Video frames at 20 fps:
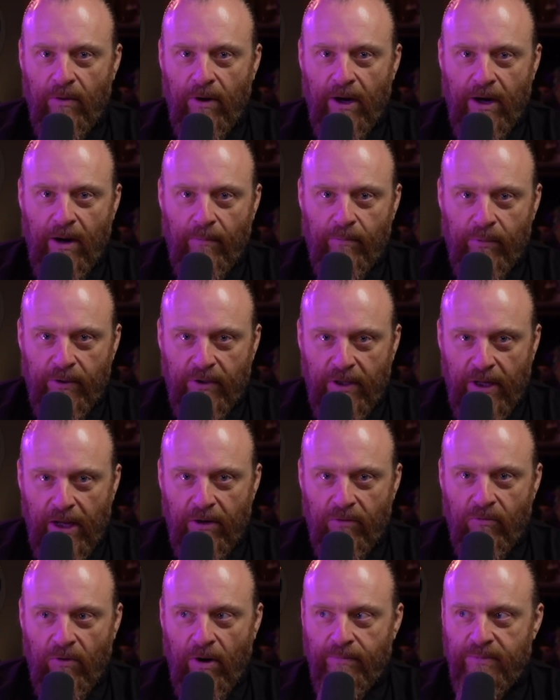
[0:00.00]
a couple of
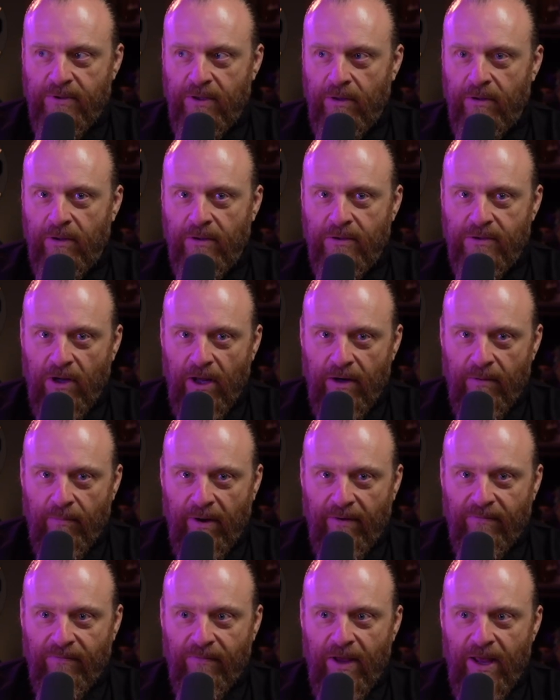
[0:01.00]
teardrops on the side of
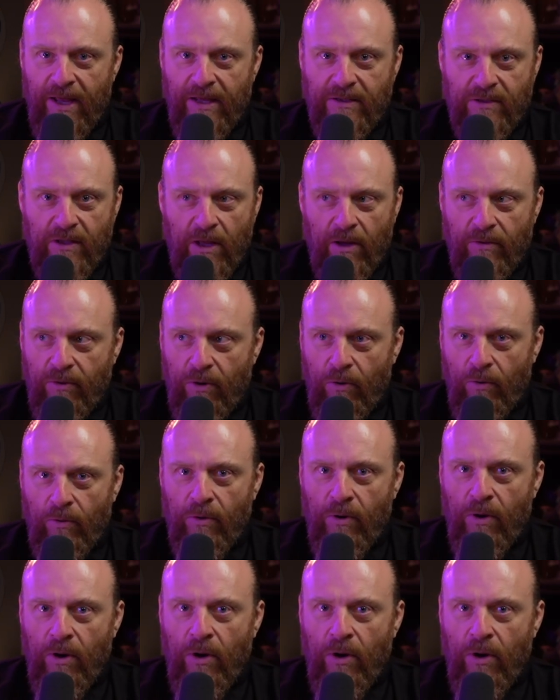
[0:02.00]
my face no you're